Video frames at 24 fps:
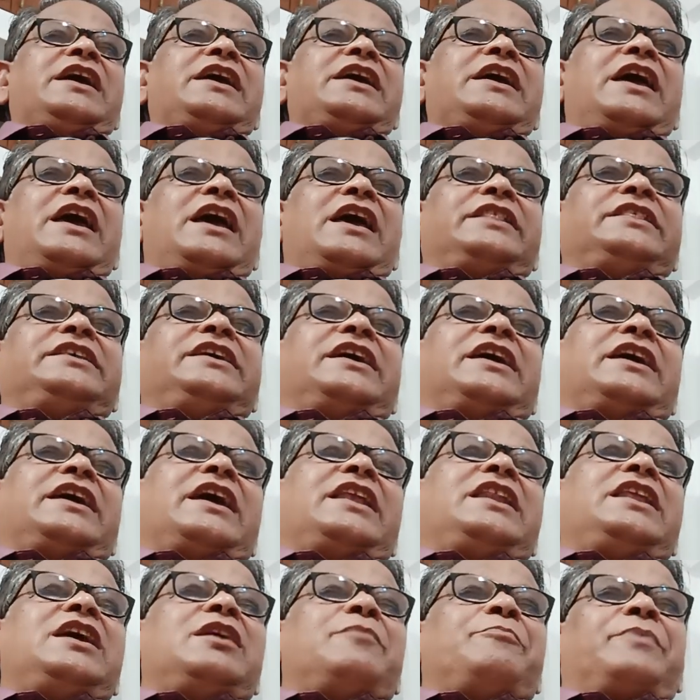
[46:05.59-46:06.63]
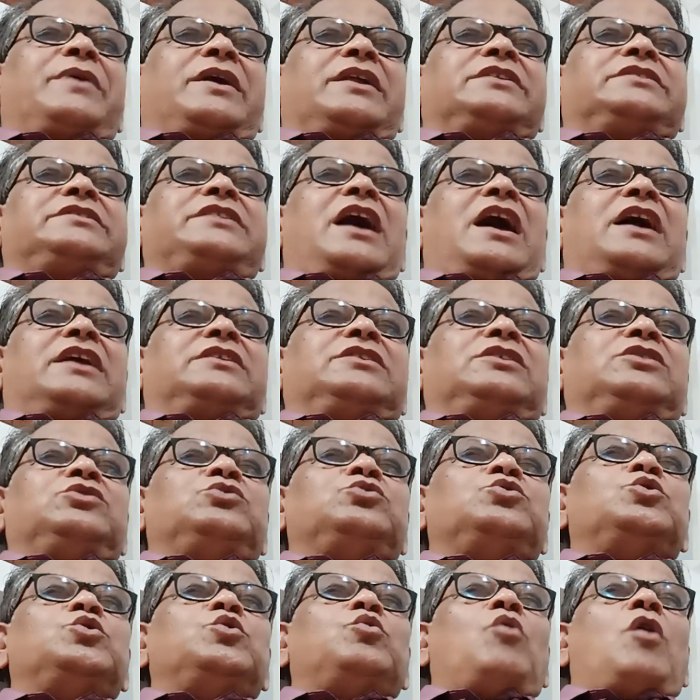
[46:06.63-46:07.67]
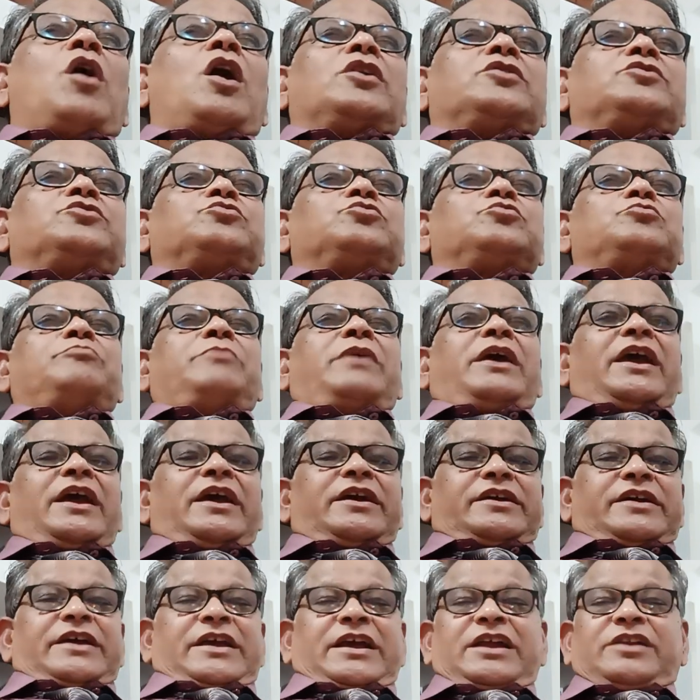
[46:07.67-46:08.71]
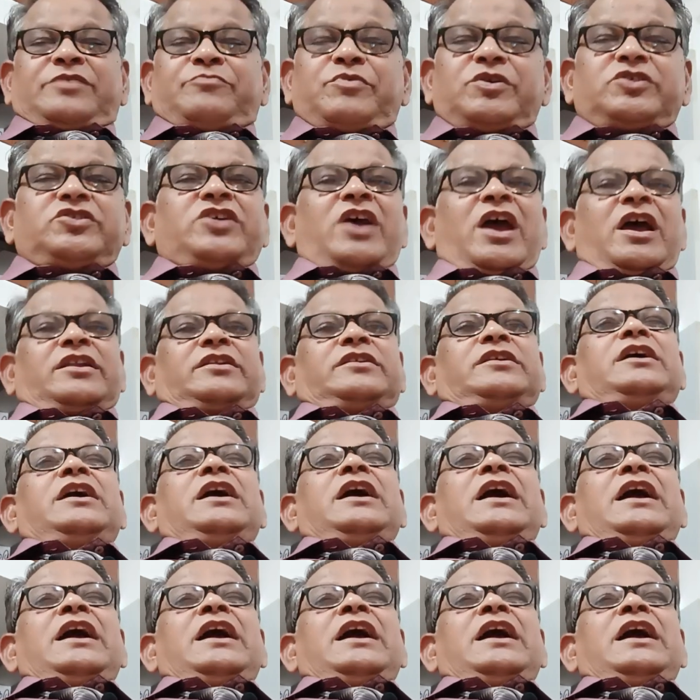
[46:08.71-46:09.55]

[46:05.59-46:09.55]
any person who wants to make admission